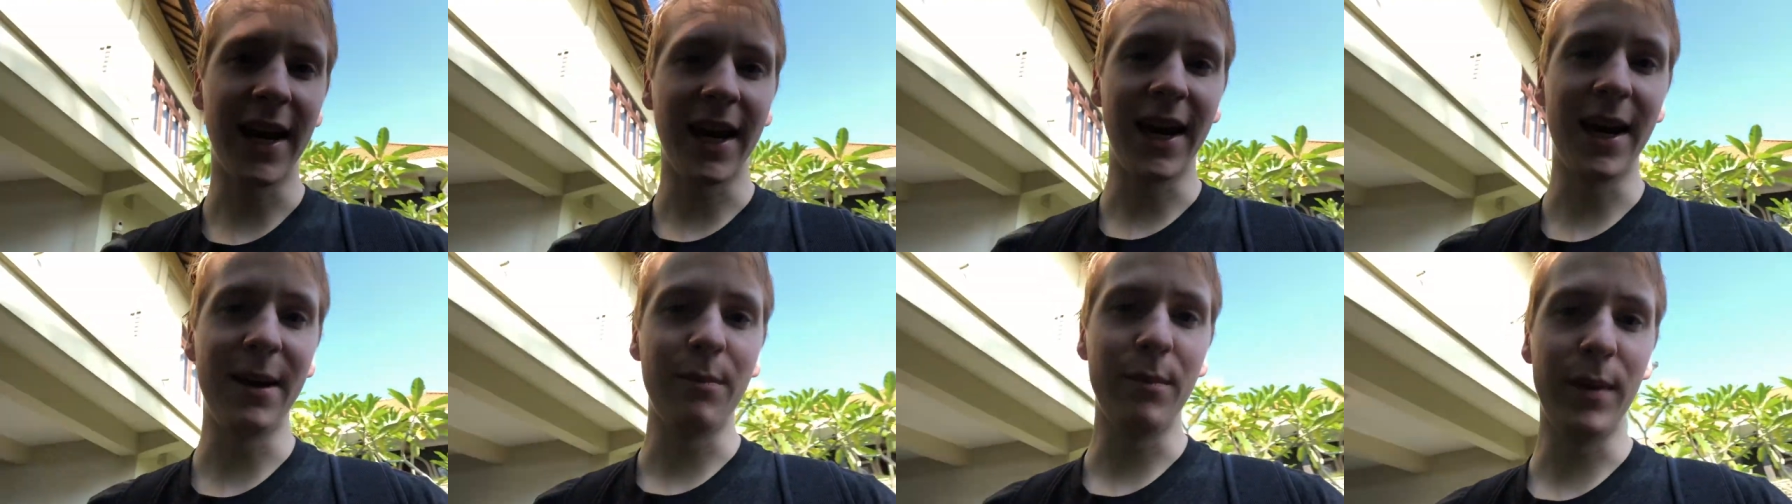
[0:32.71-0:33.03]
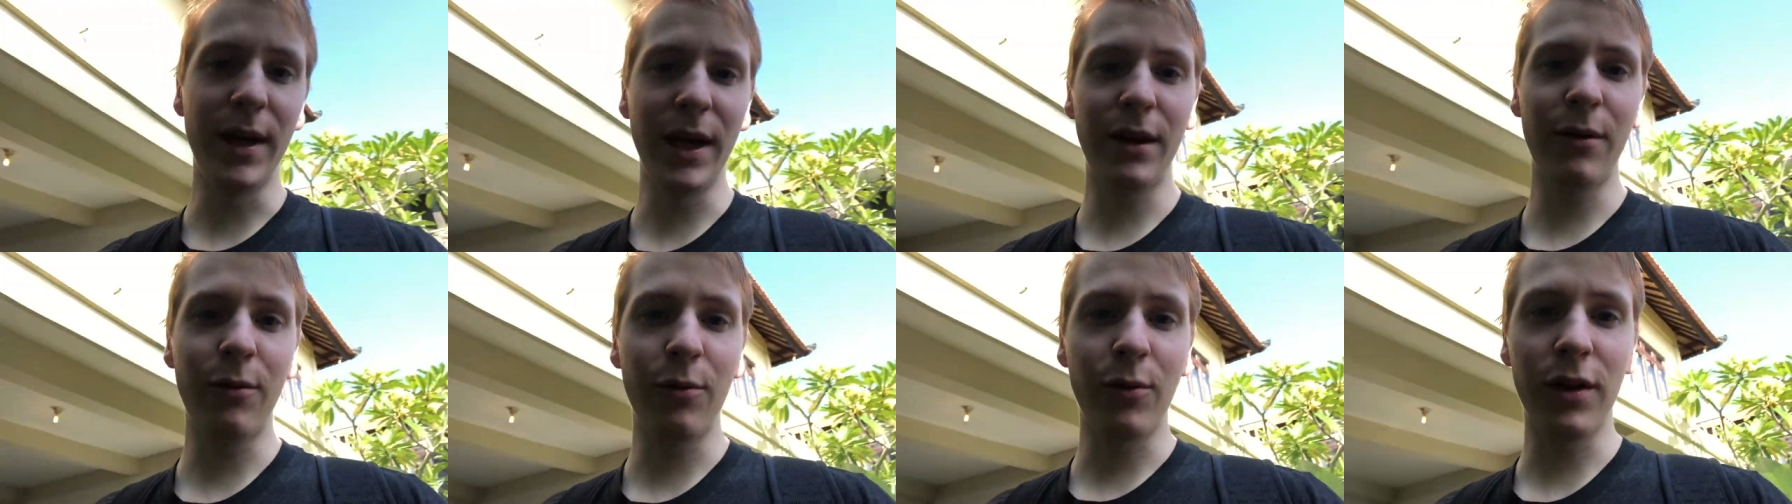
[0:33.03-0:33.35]
and
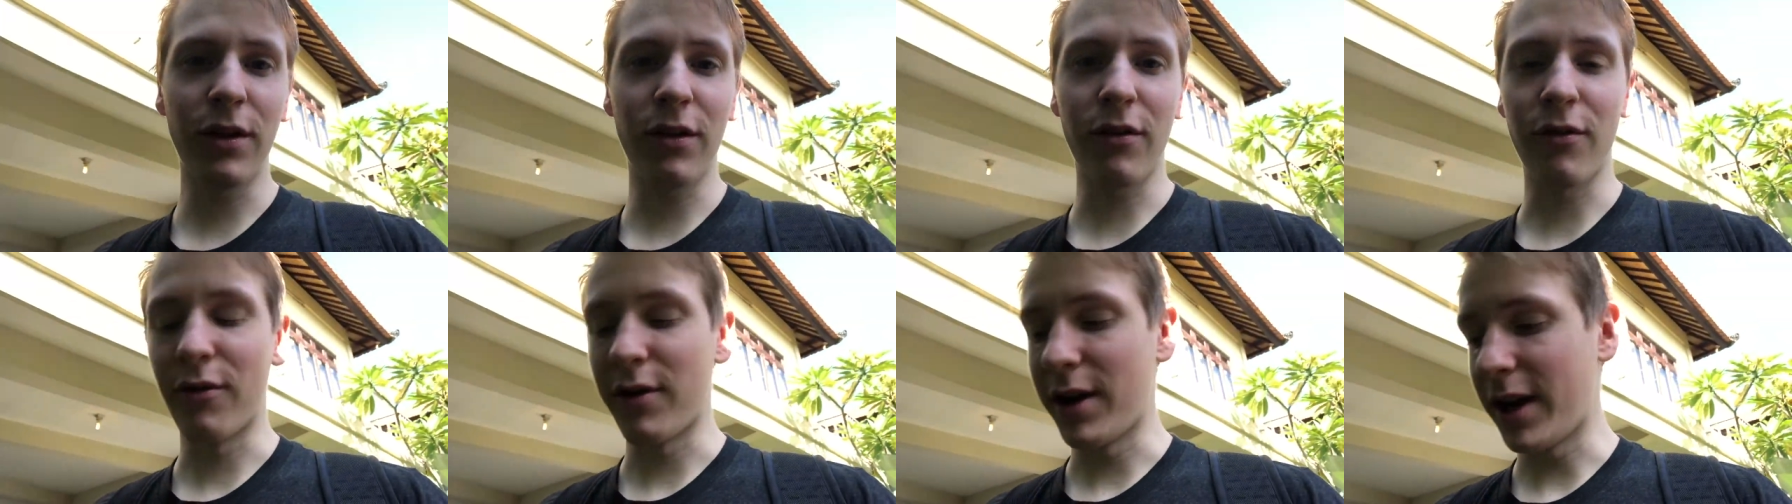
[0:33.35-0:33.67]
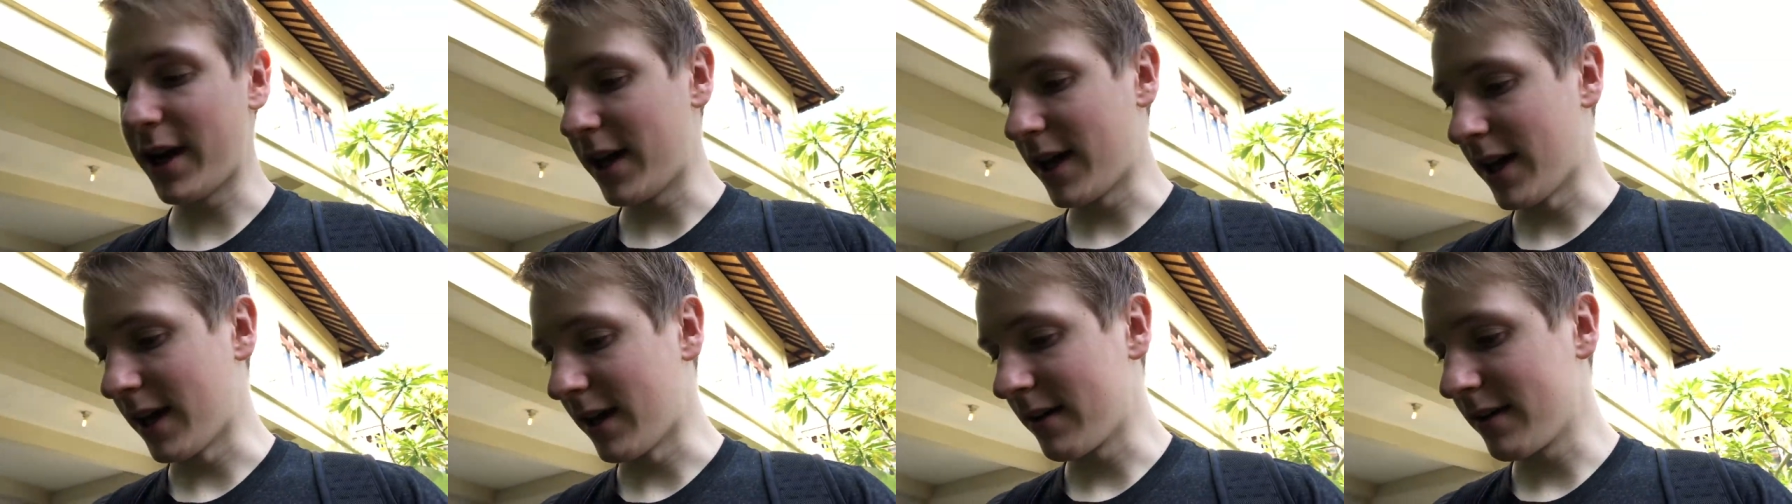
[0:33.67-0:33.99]
meet with
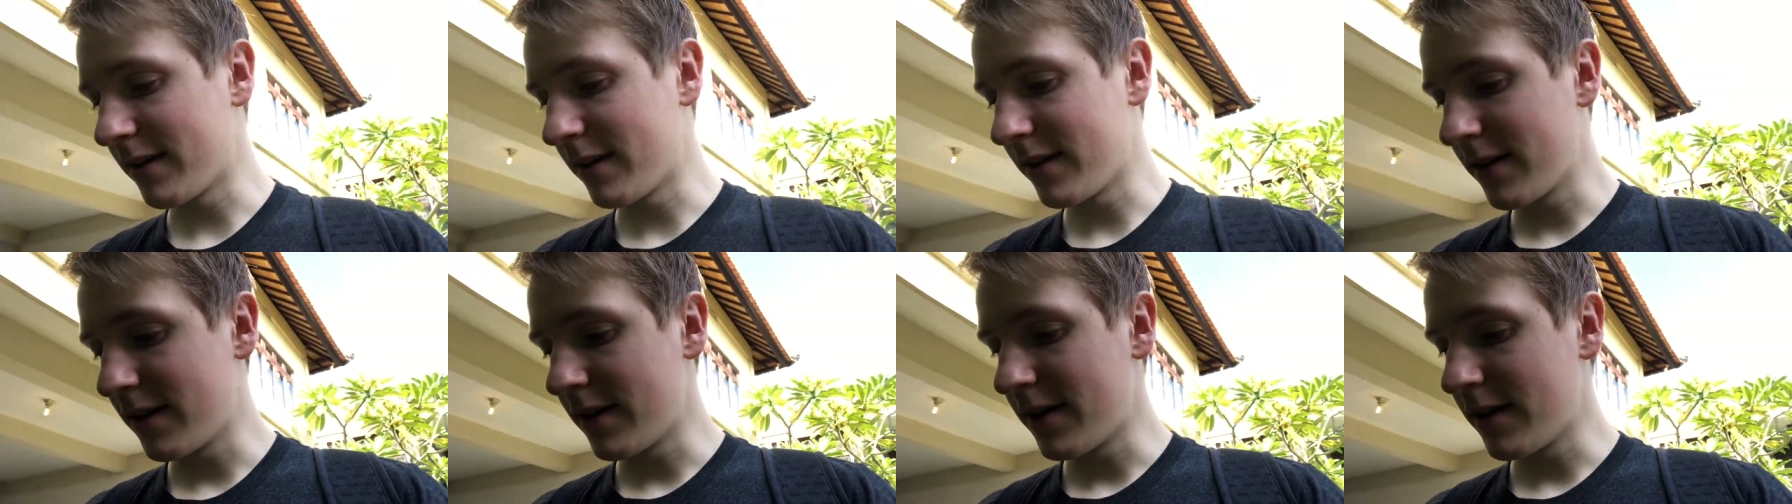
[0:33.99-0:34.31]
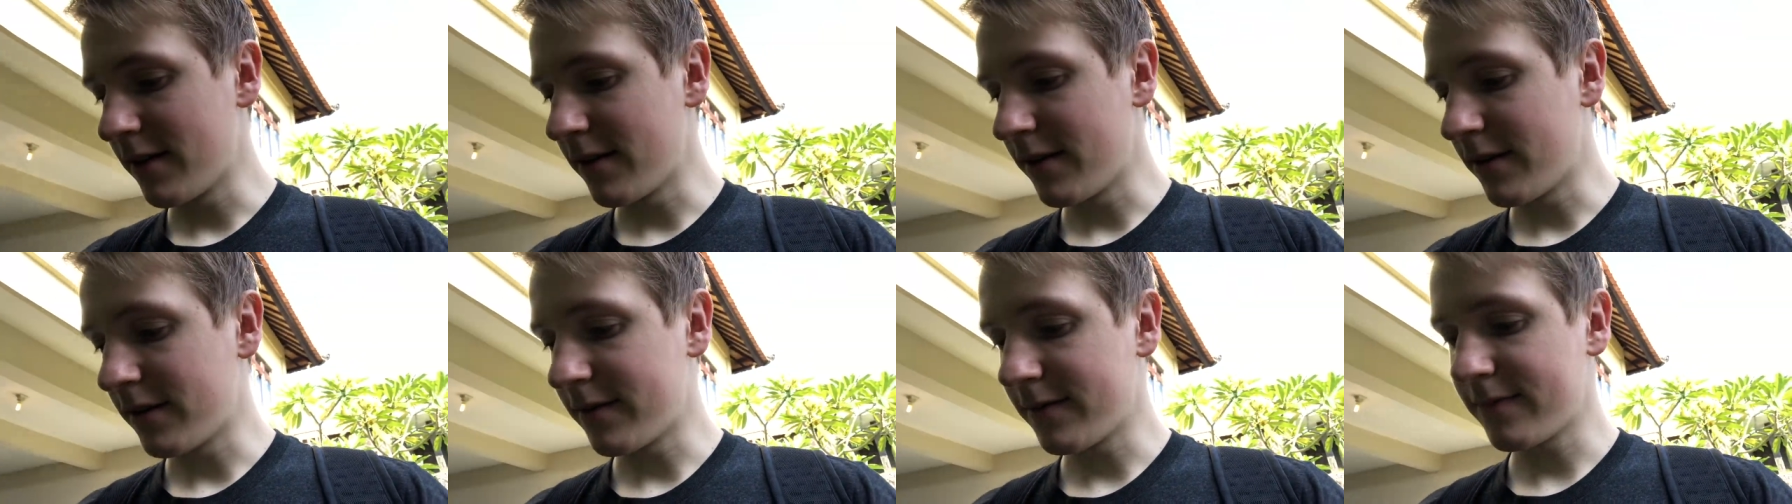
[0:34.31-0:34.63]
Ricky
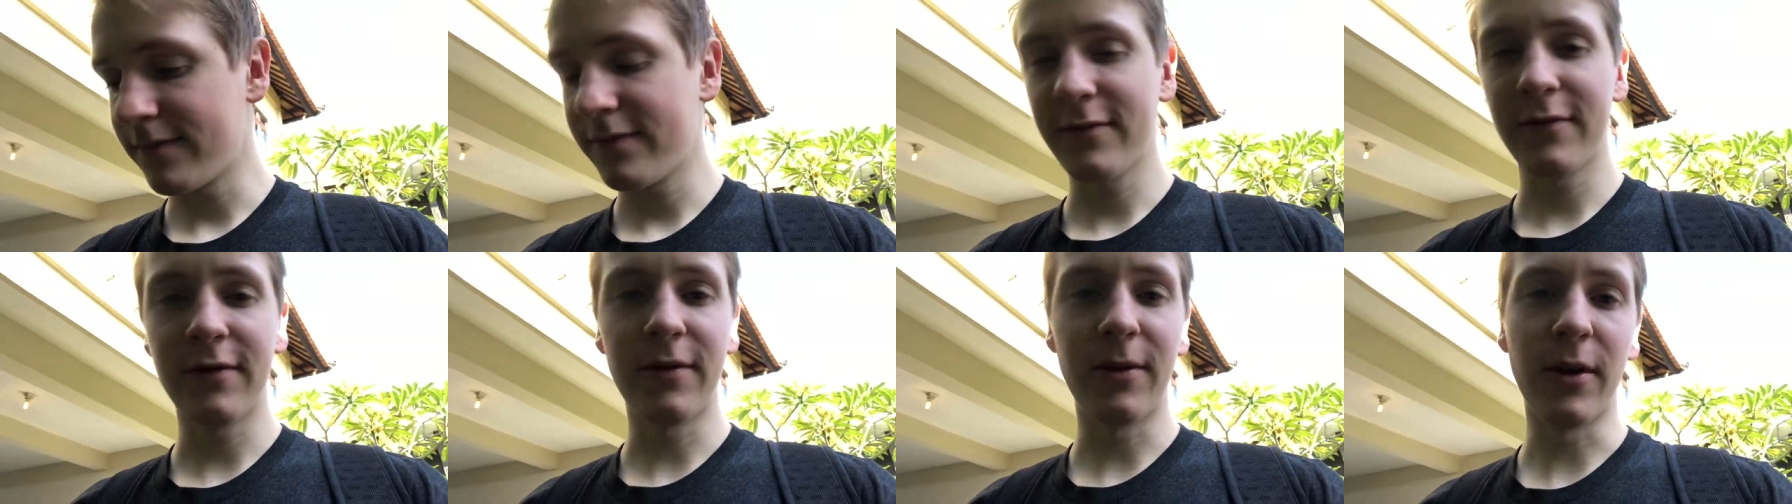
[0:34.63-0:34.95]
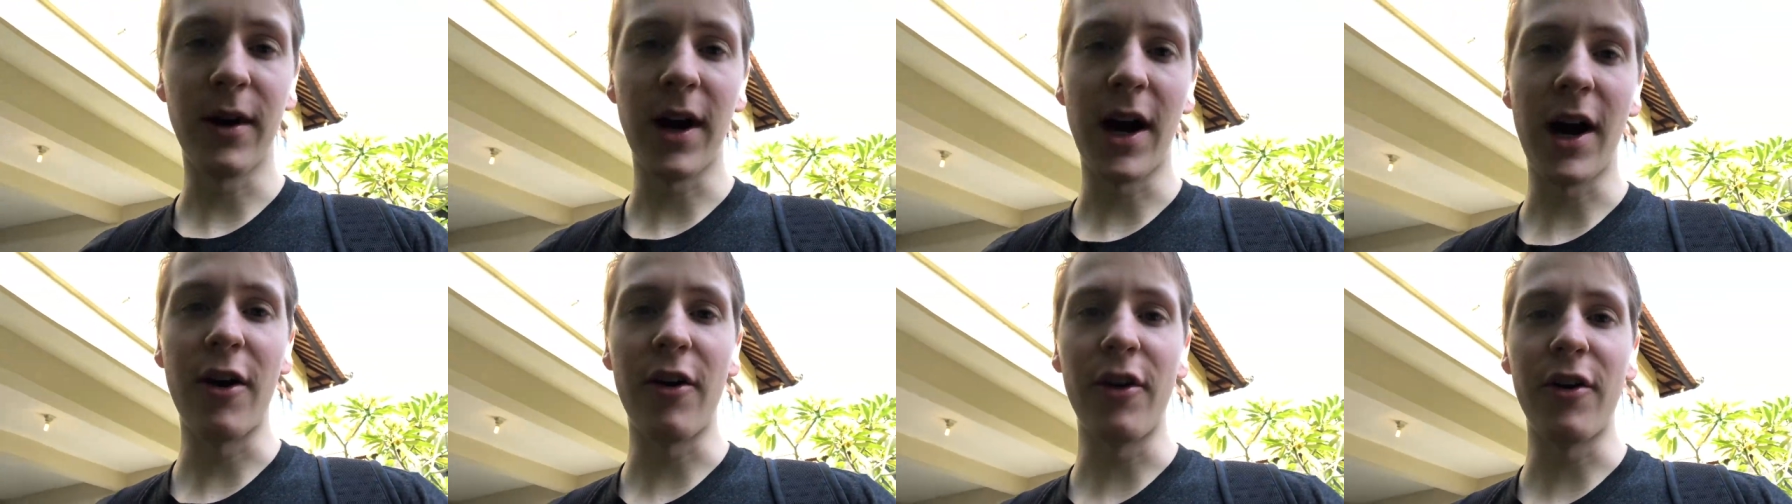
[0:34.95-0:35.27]

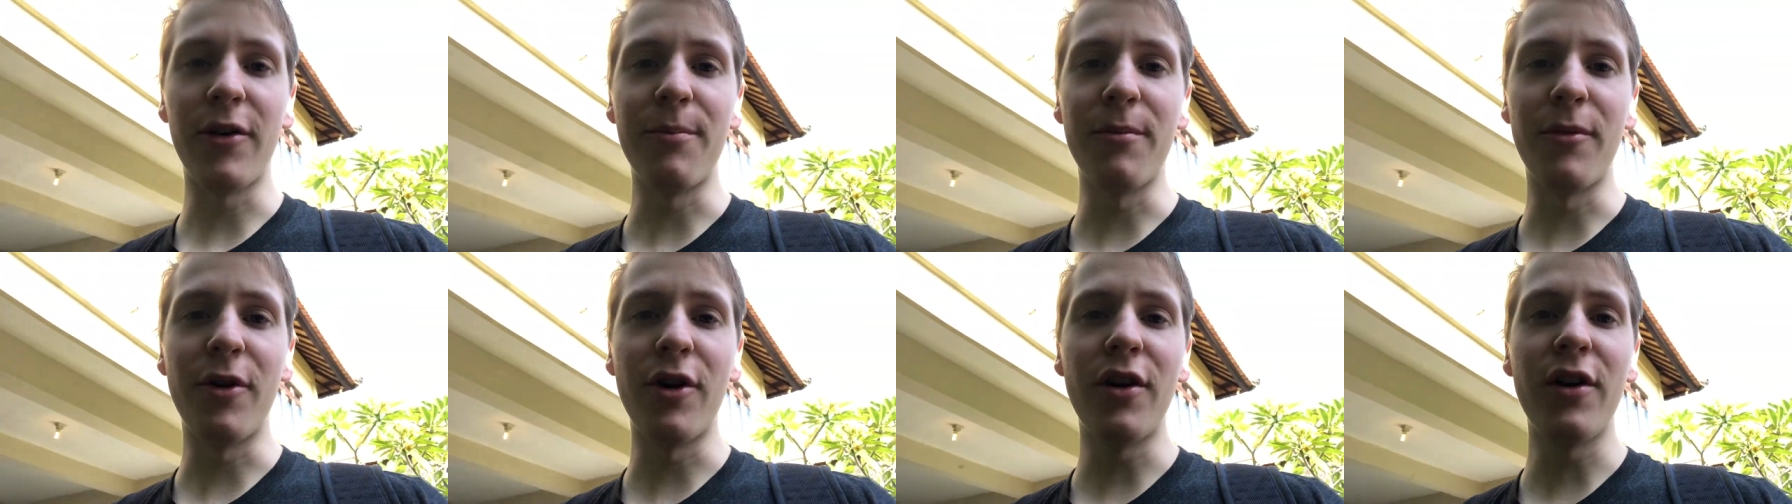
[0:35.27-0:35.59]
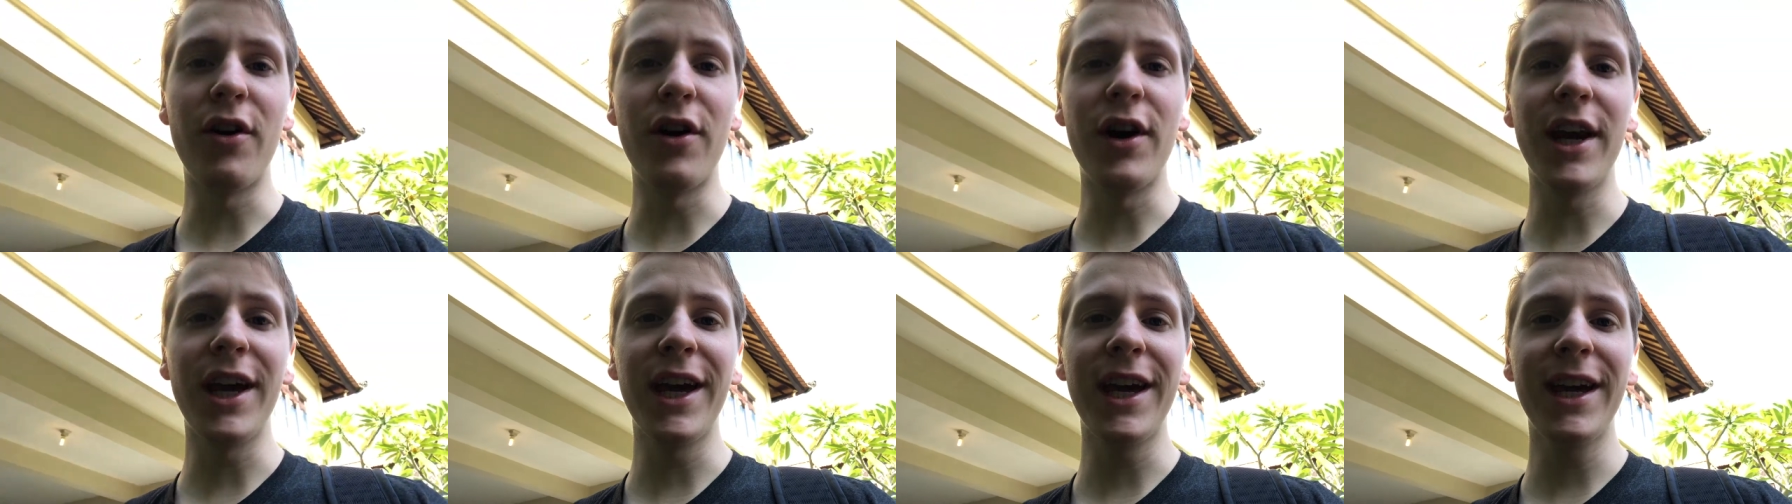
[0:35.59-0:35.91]
for our
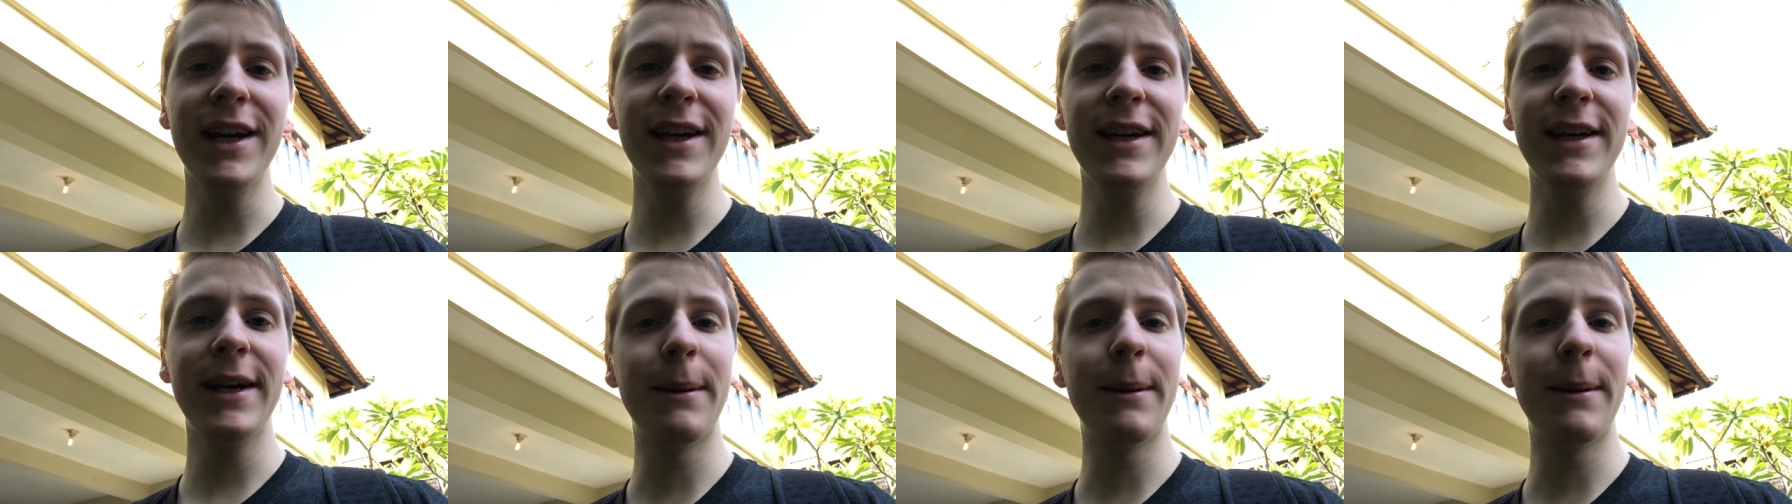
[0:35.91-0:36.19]
morning